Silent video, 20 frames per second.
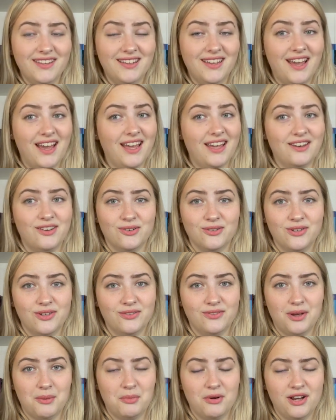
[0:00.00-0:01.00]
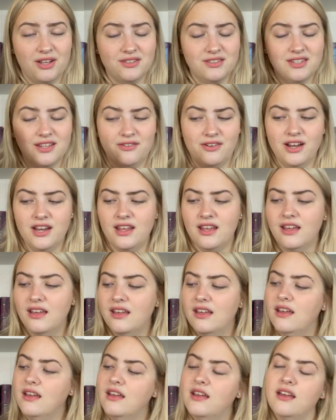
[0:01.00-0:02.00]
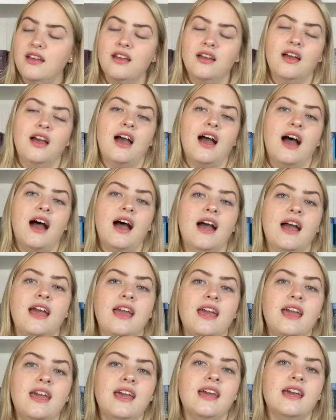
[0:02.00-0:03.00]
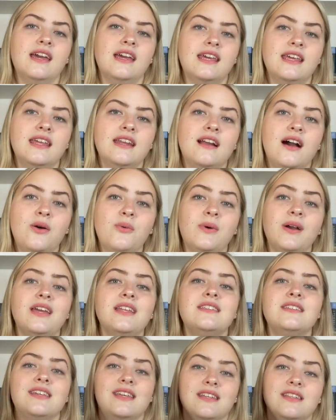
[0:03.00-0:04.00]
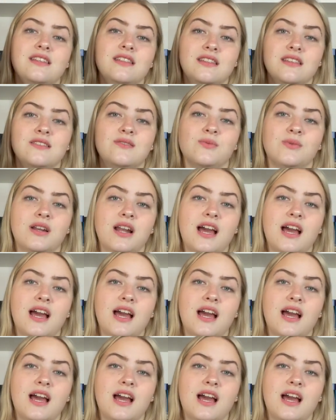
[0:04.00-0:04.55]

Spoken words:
I don't know if I pronounced that right. I cannot wait to get to this one.